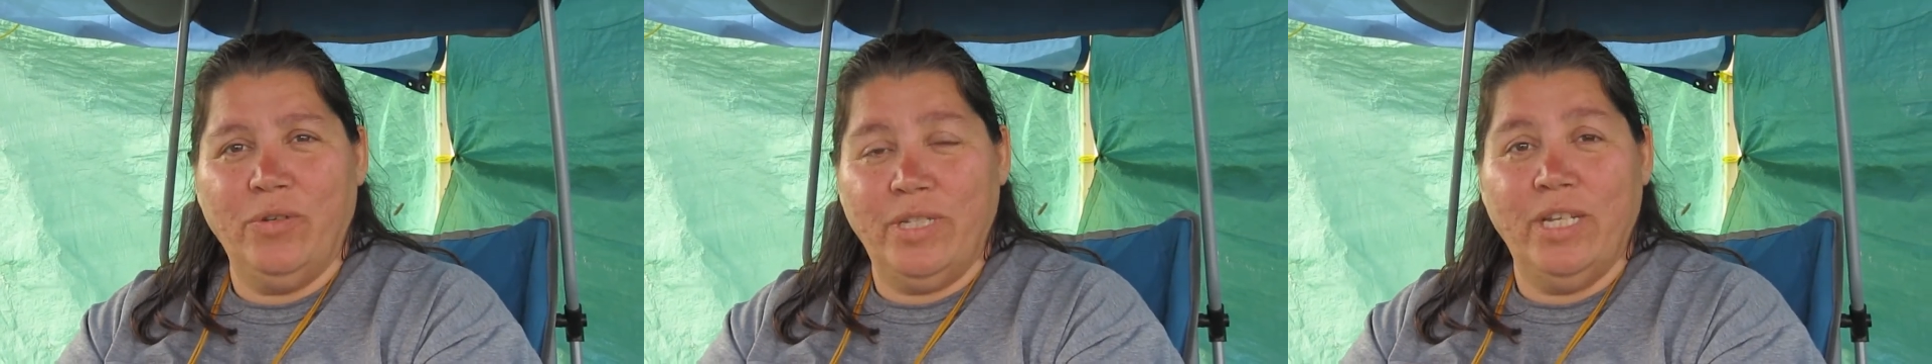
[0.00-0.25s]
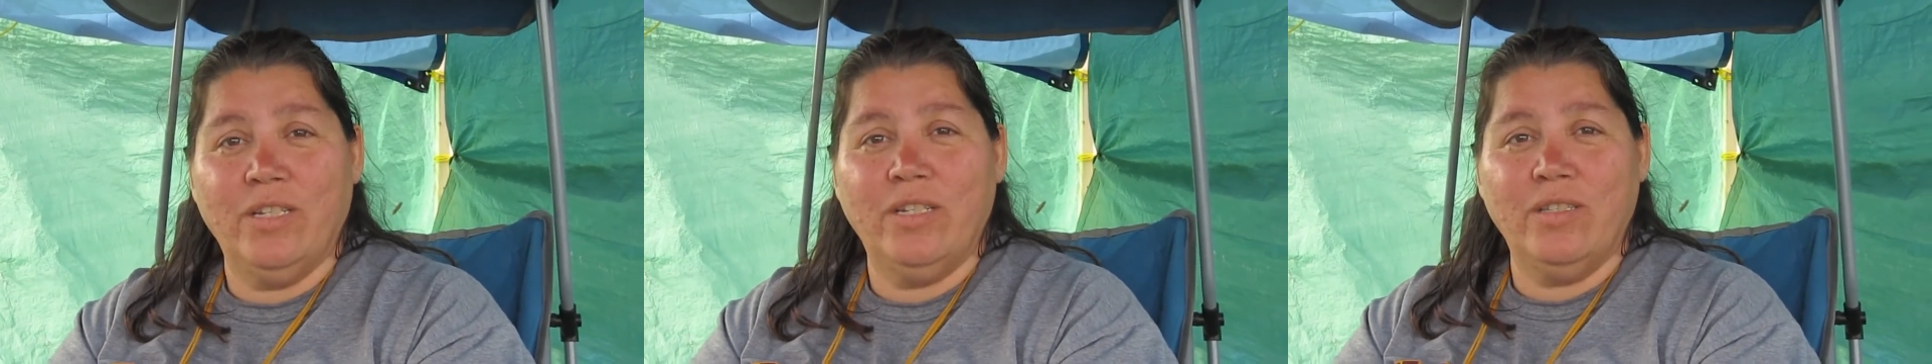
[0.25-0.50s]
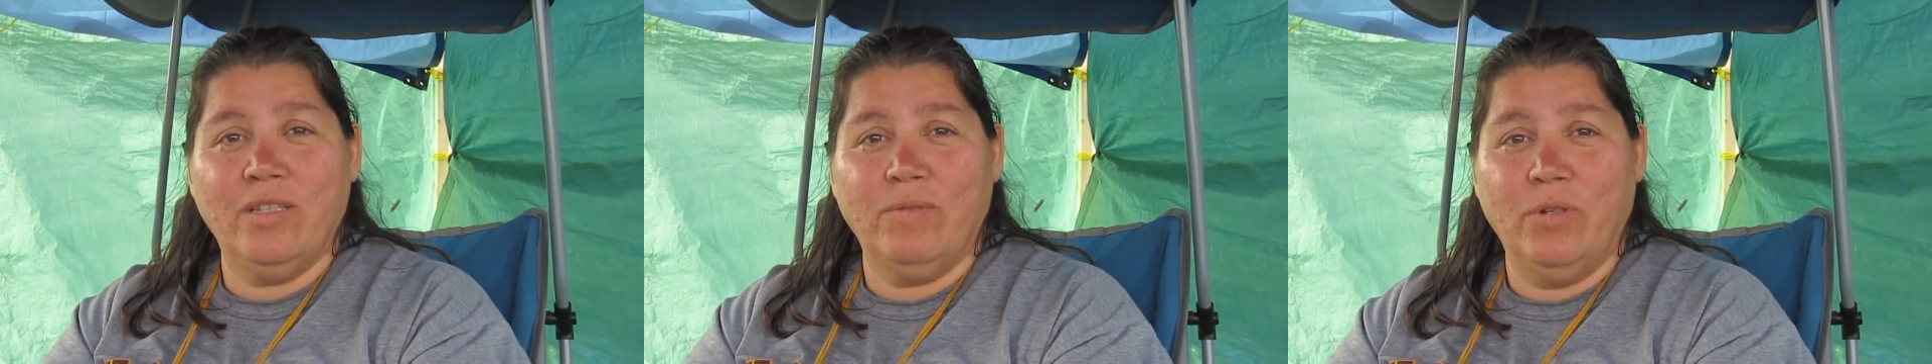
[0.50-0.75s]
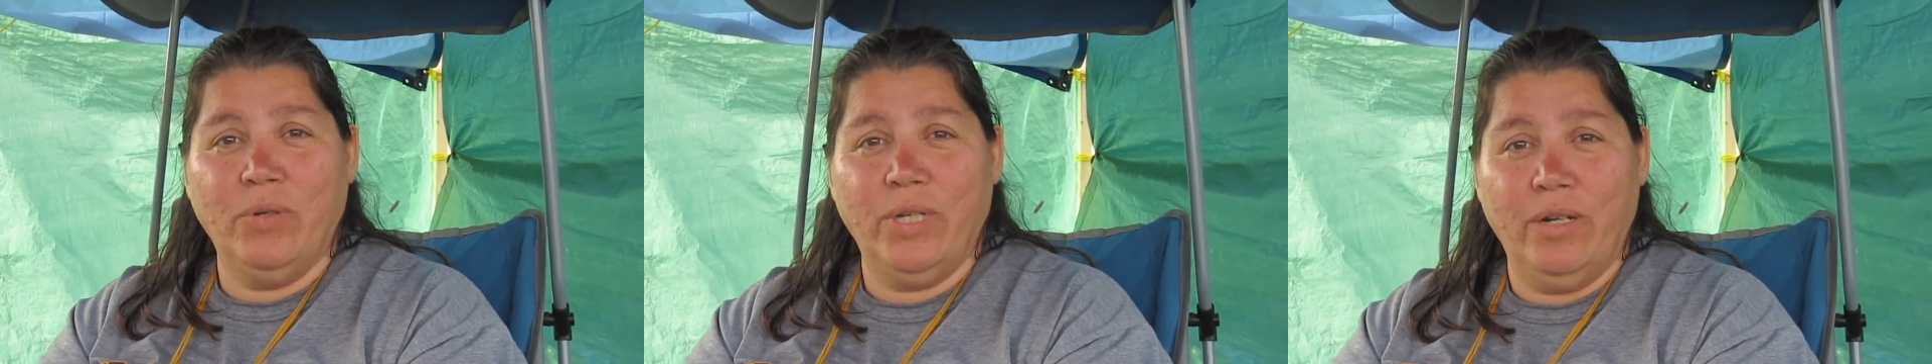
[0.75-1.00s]
intentions of
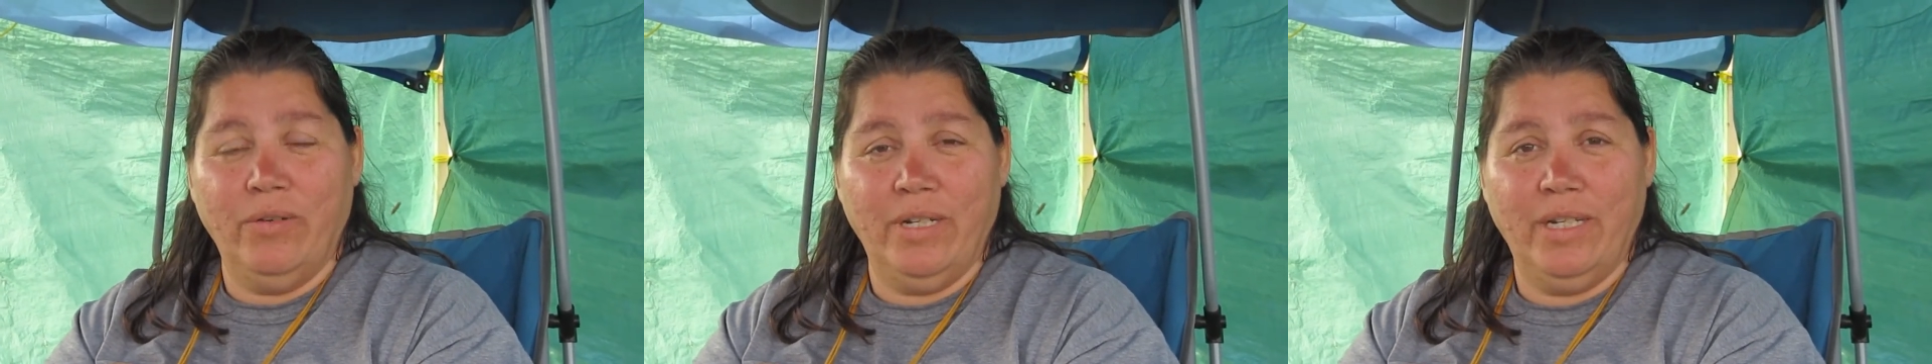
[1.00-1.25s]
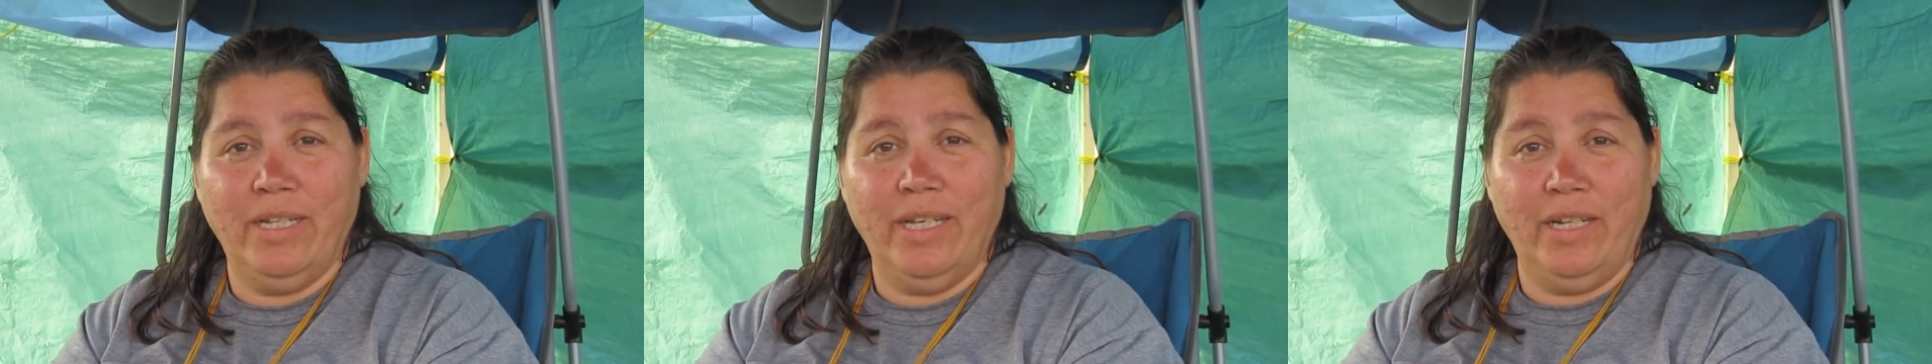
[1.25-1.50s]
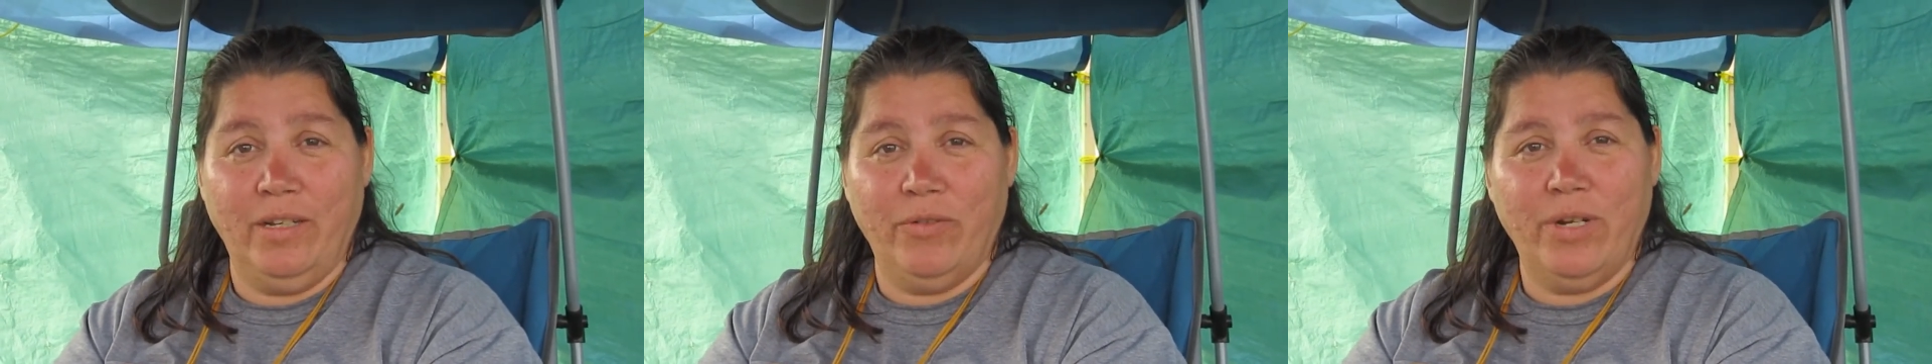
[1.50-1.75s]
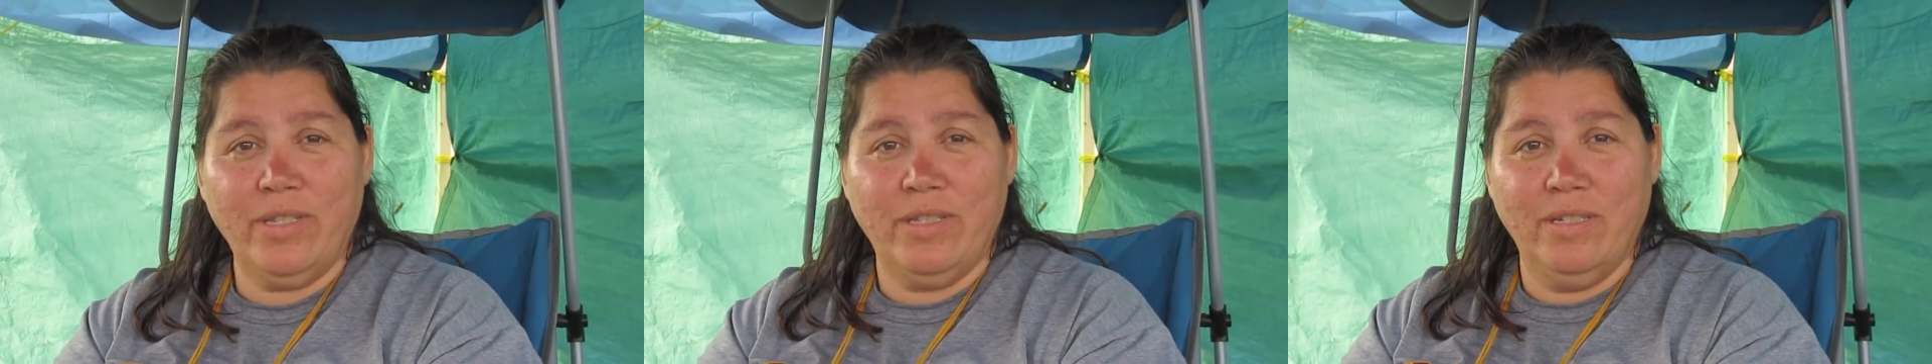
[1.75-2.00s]
going out and getting
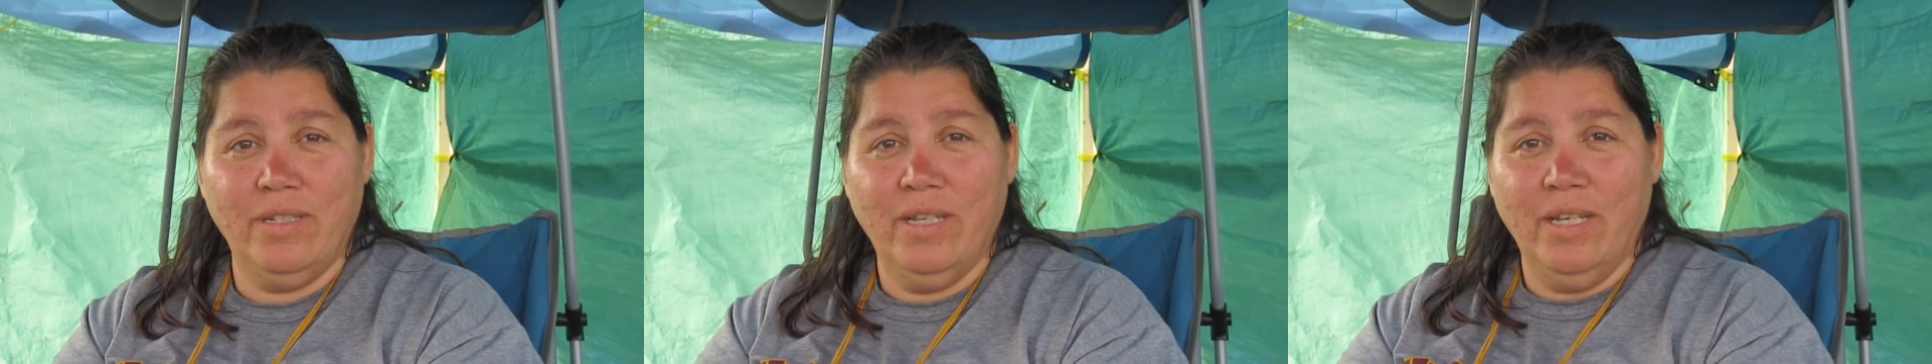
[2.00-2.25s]
arrested.